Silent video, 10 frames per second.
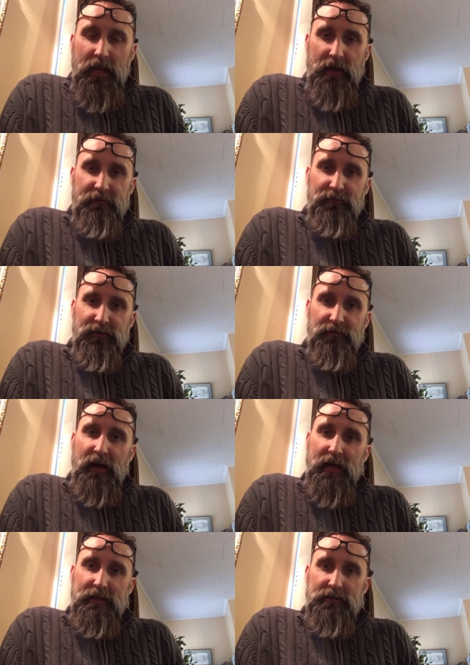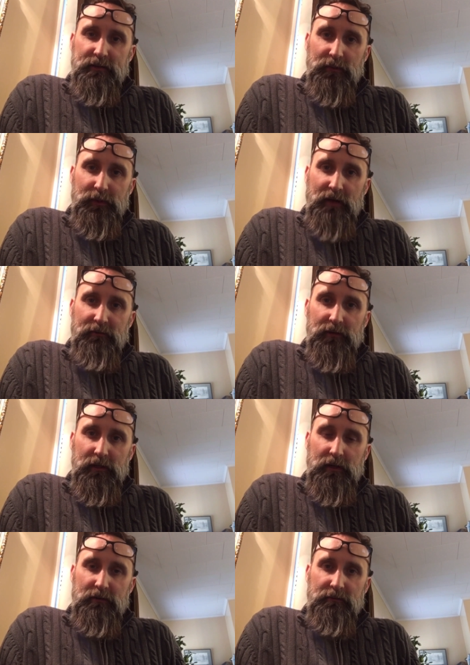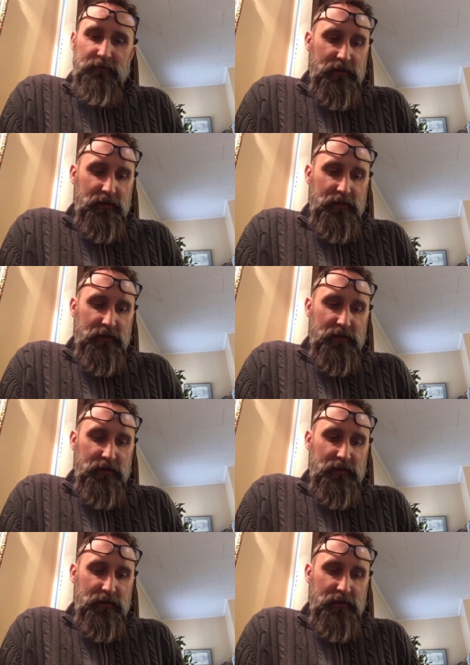have provided some level of